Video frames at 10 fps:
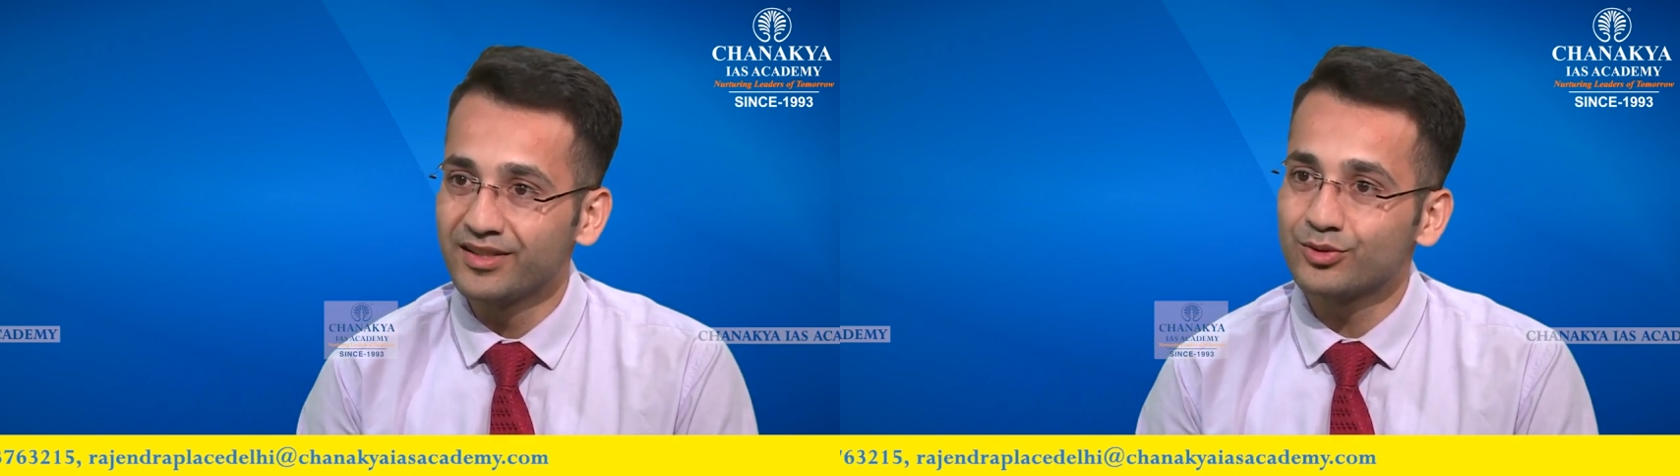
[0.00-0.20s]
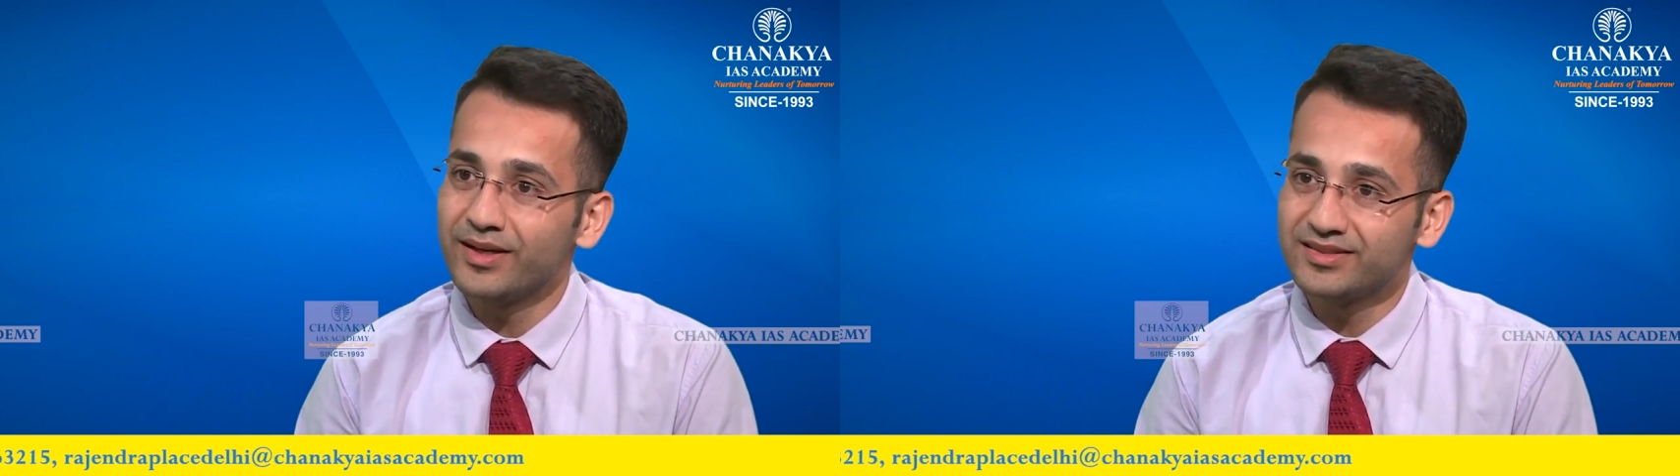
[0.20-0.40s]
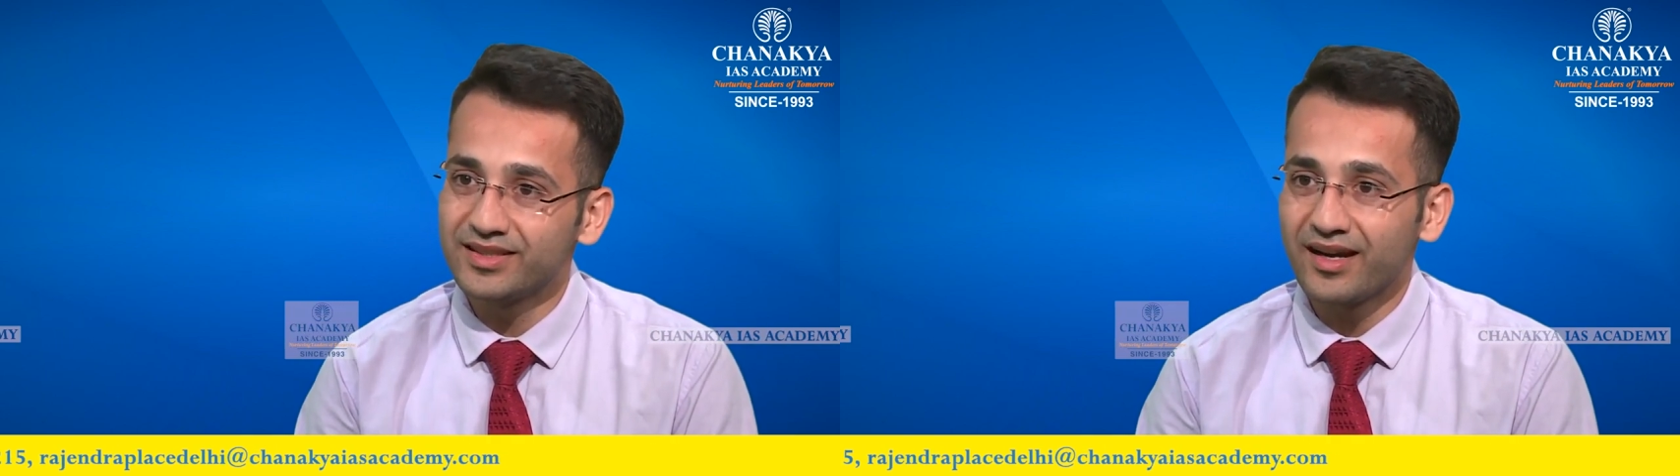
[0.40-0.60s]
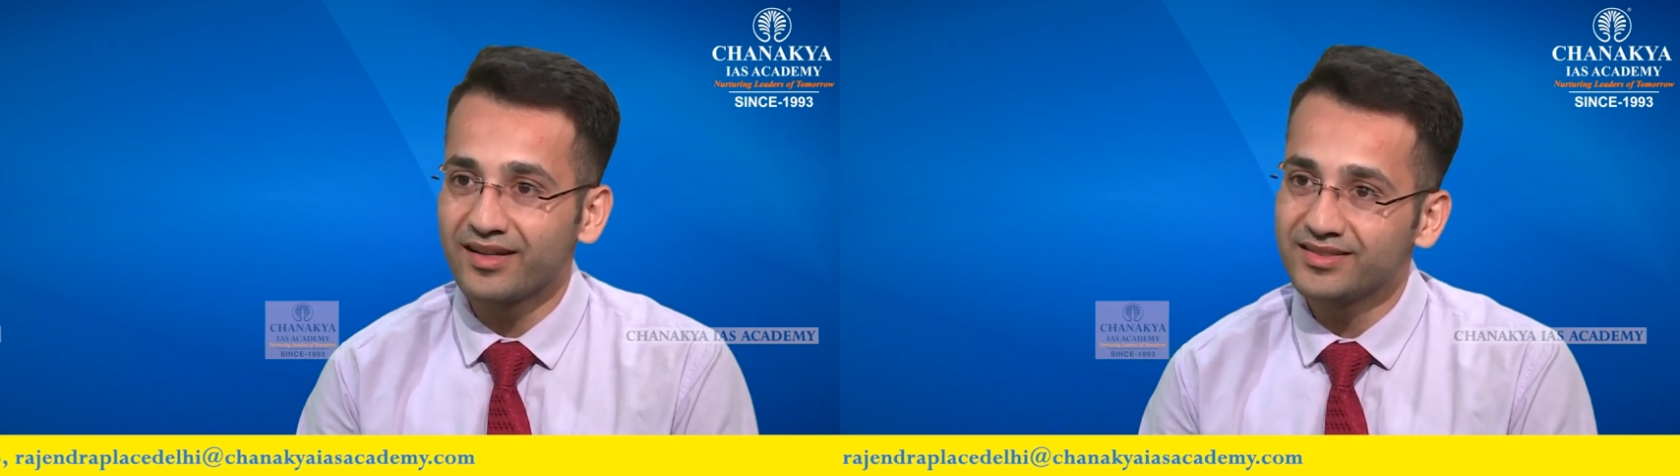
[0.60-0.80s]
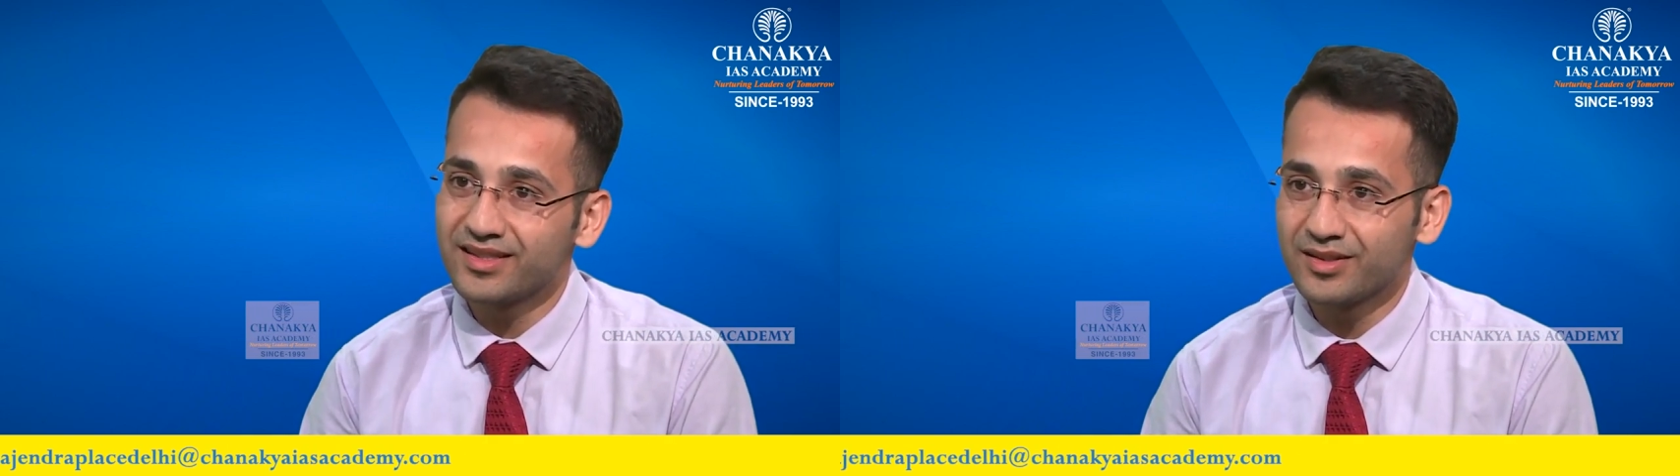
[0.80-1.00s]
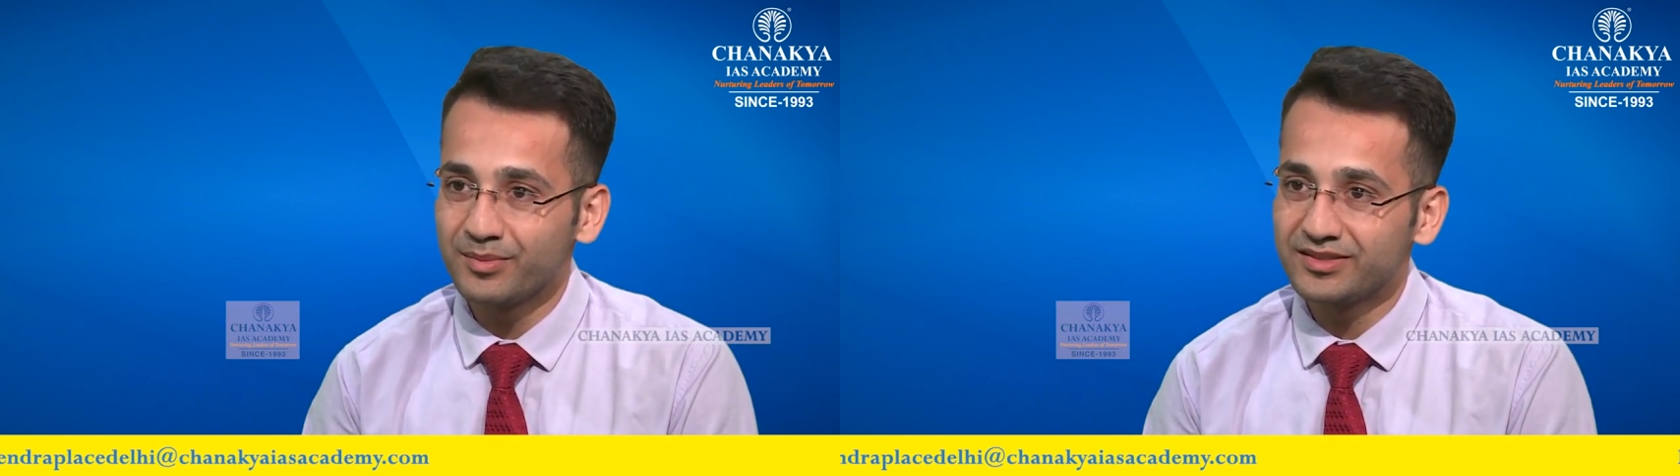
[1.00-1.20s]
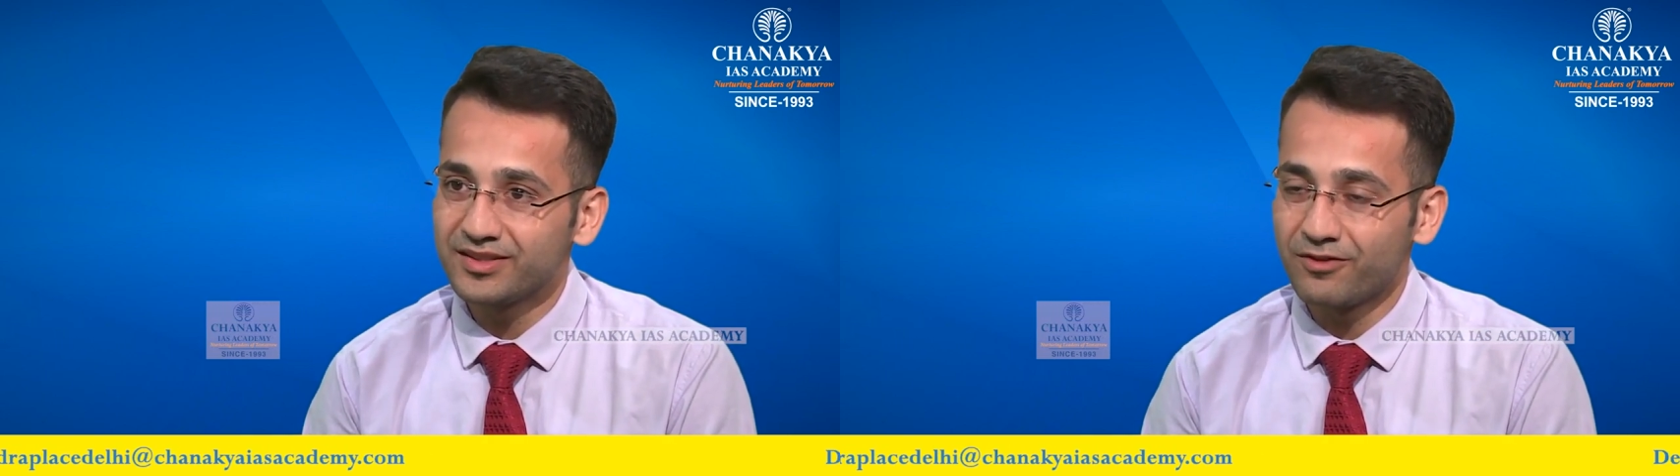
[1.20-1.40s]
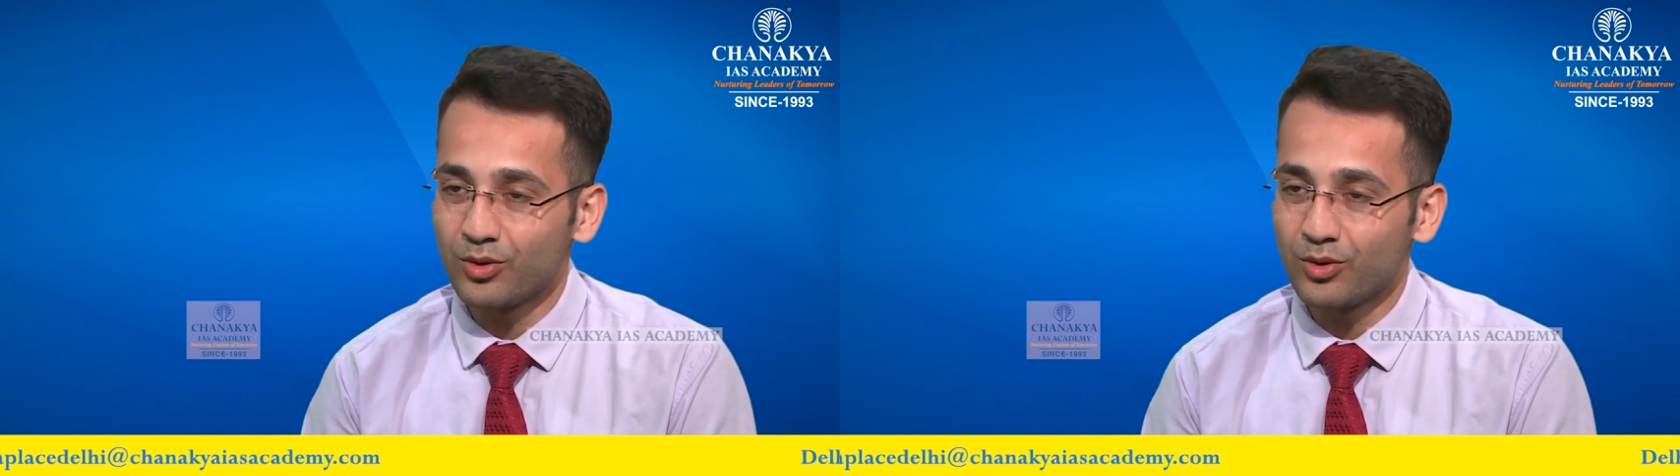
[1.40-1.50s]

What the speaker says: So NCRTs are the basic